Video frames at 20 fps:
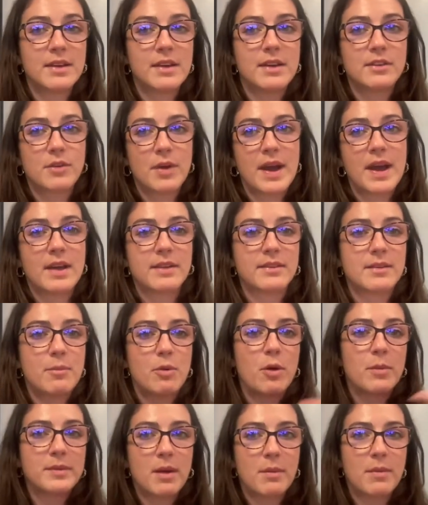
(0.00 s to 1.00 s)
is great because it
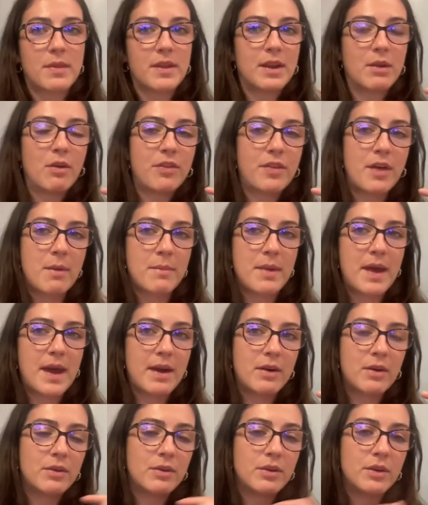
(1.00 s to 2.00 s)
pops up the little
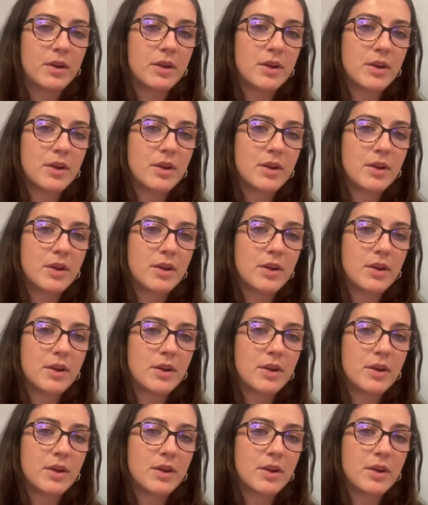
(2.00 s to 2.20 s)
thumbnail,